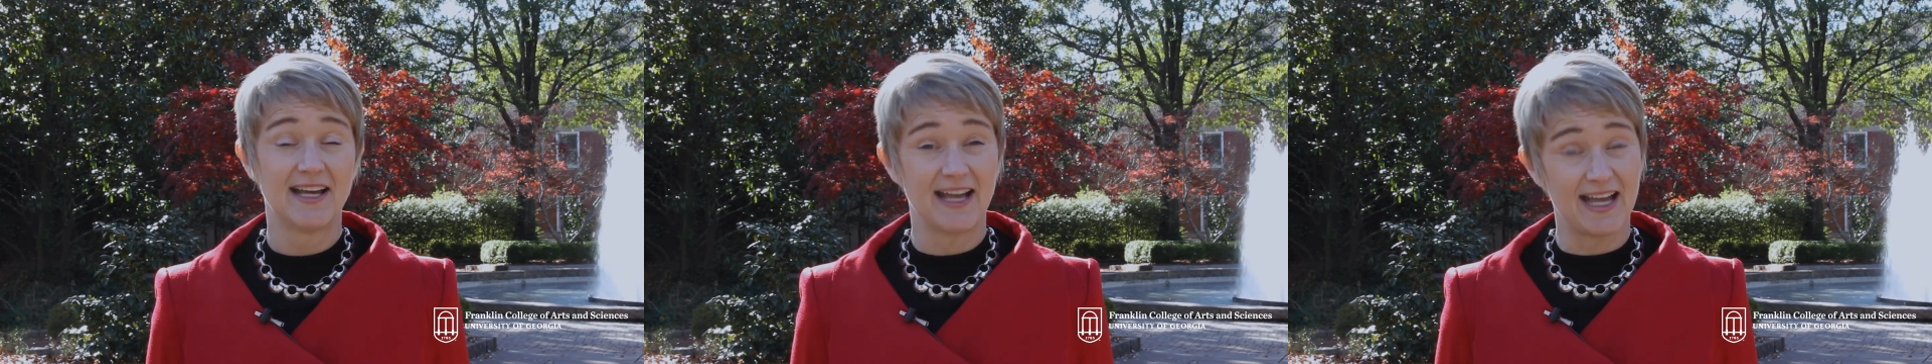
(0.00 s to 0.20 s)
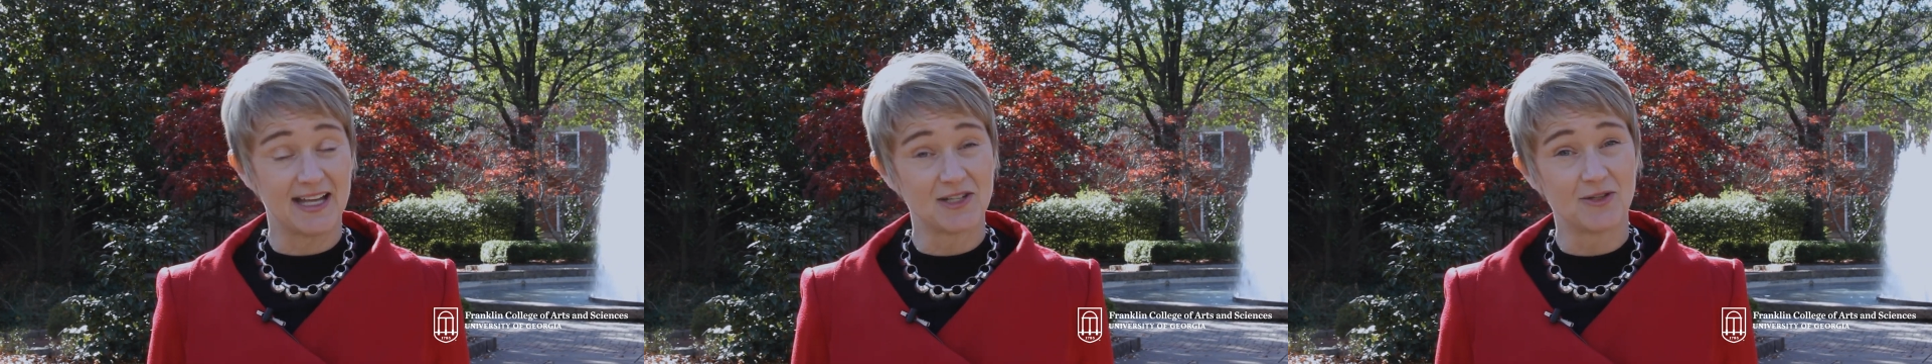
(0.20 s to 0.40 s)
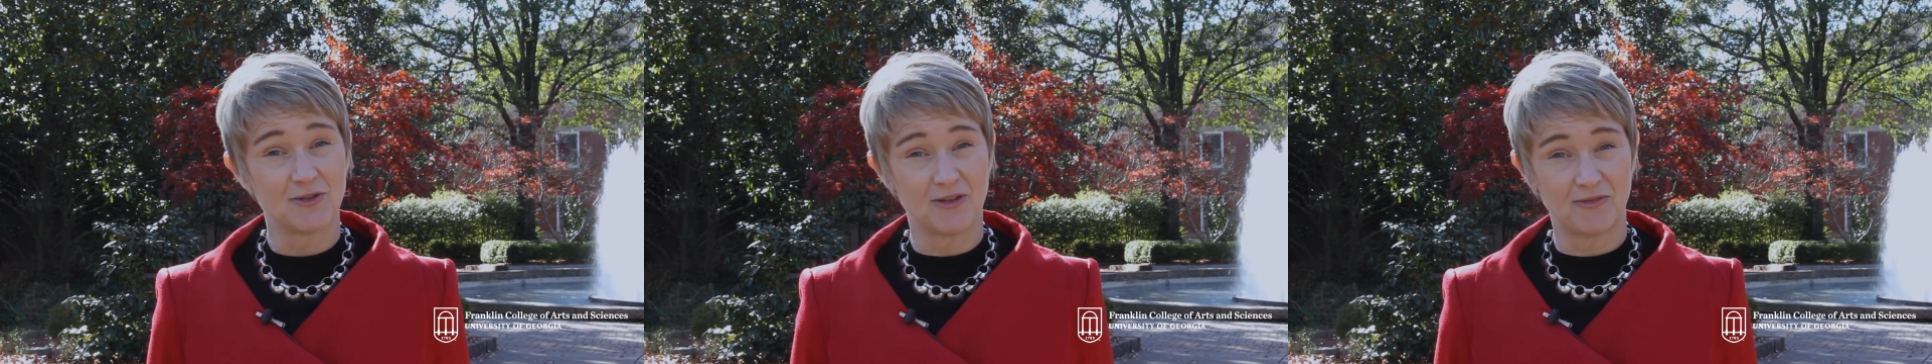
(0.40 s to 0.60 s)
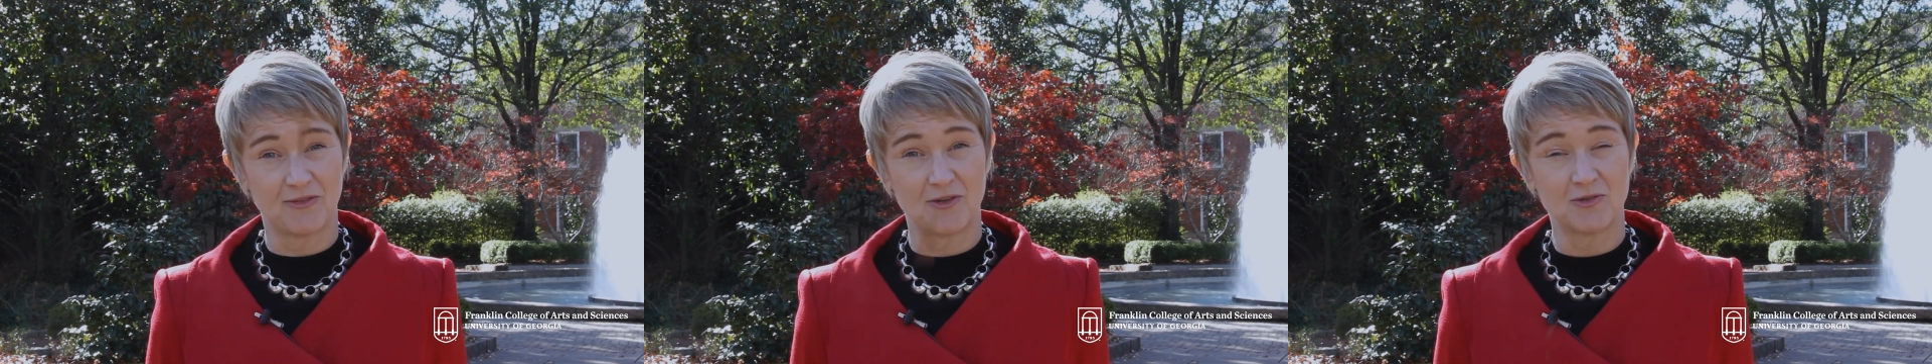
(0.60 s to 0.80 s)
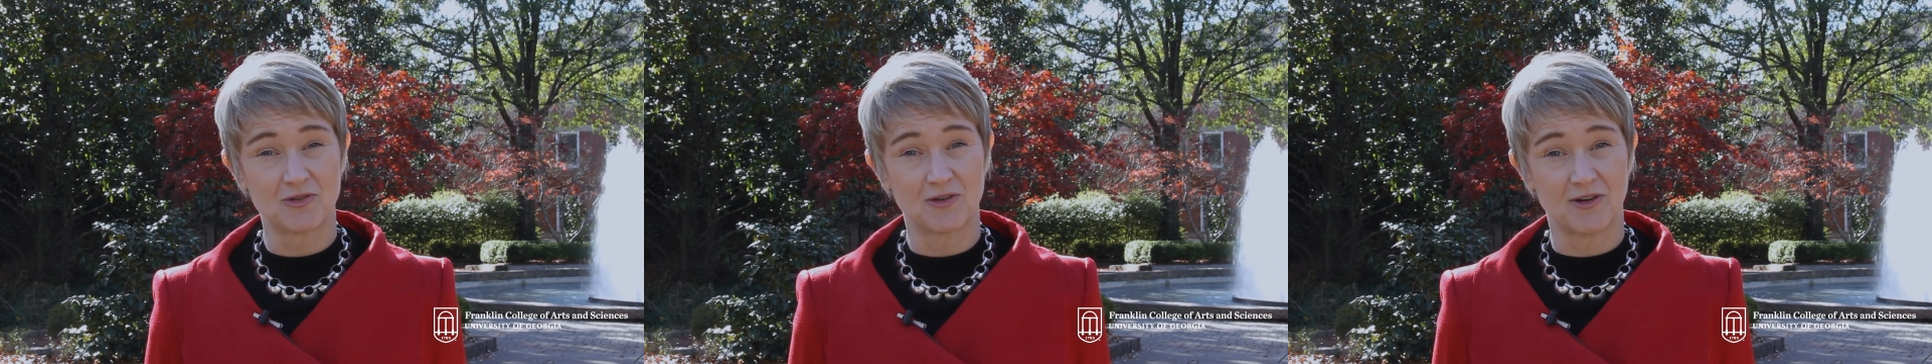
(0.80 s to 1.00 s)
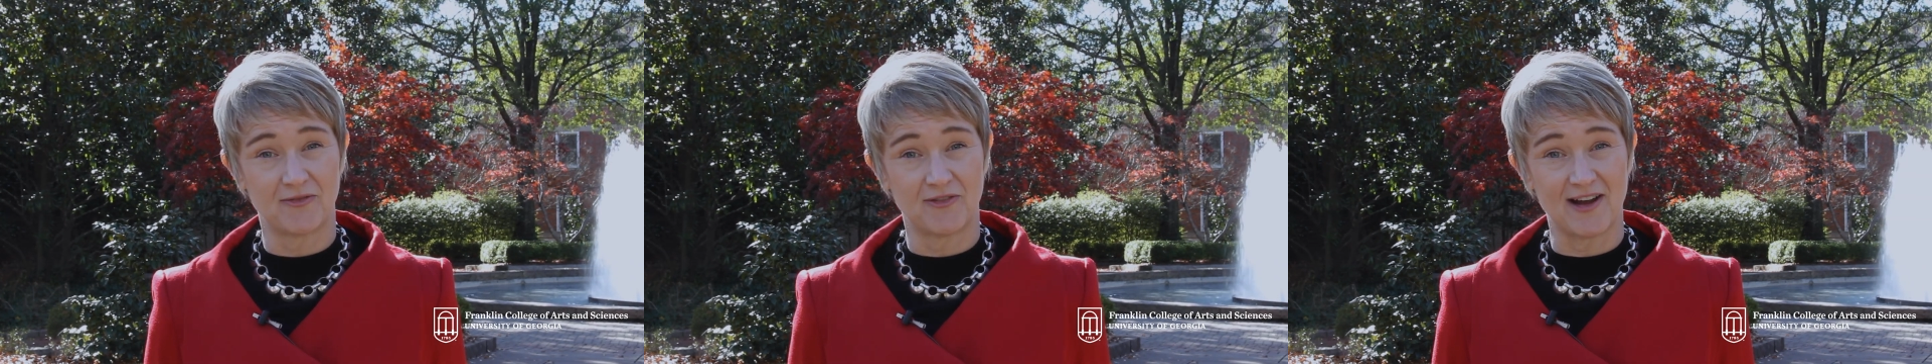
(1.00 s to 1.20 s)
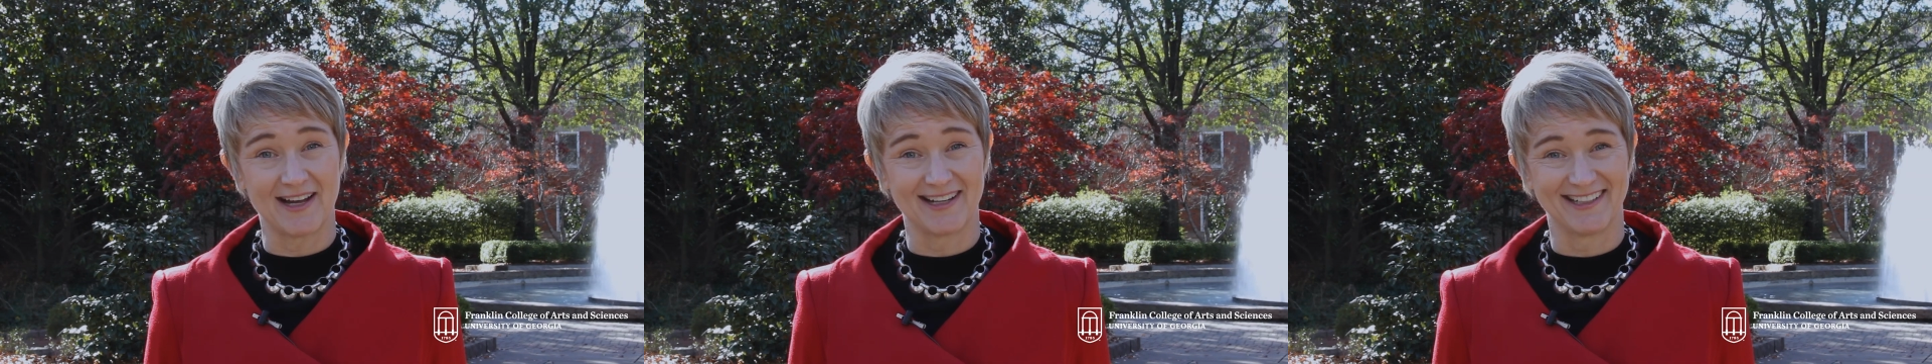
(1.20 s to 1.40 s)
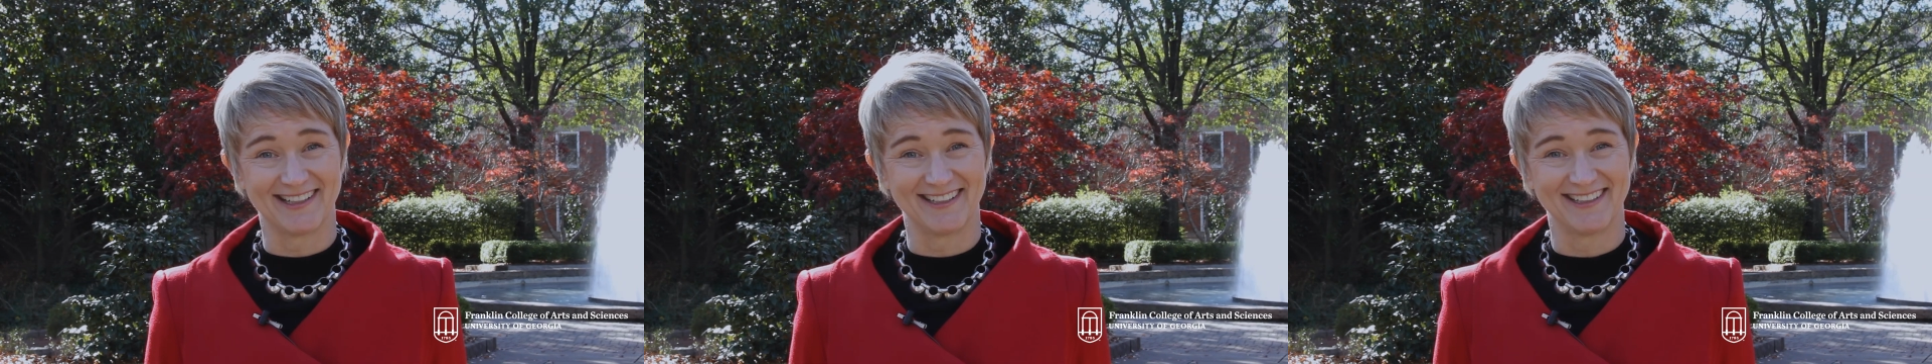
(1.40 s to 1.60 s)
and to the future of
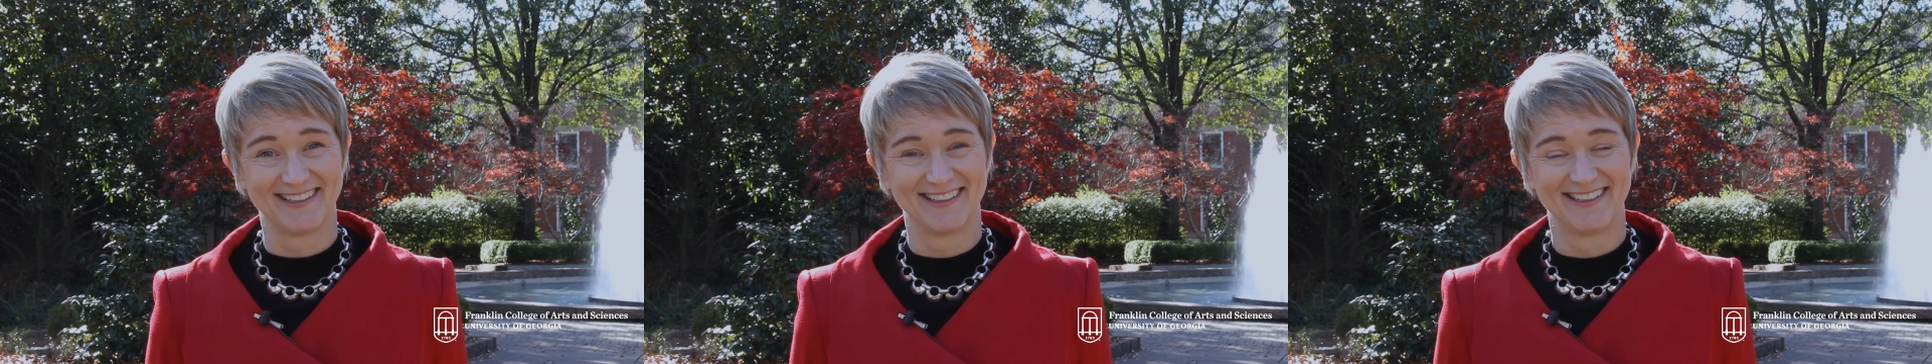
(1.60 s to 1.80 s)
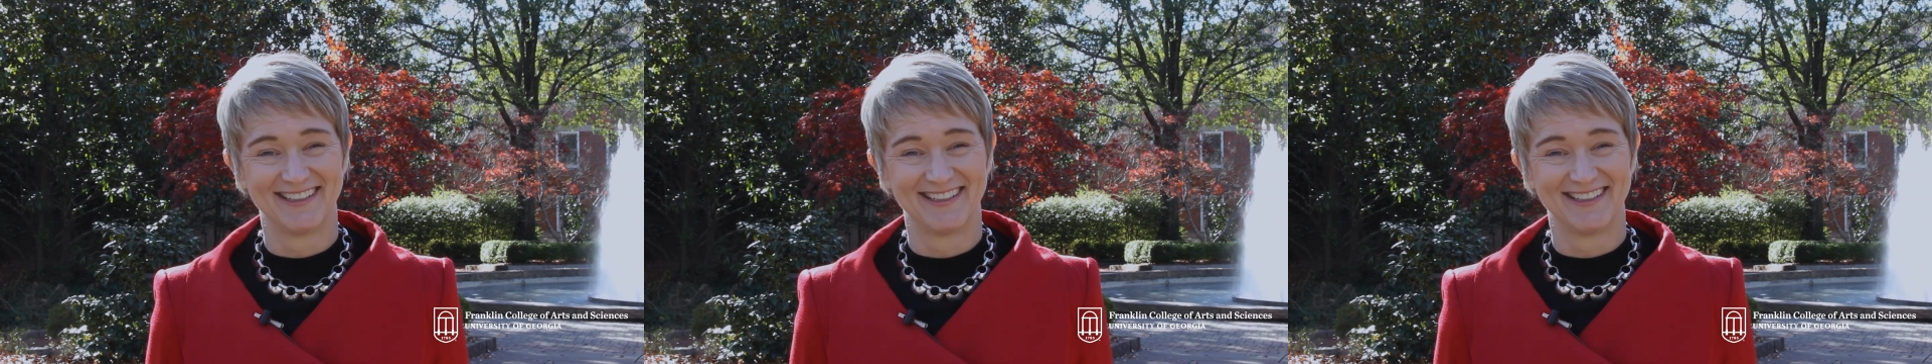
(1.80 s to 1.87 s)
Franklin.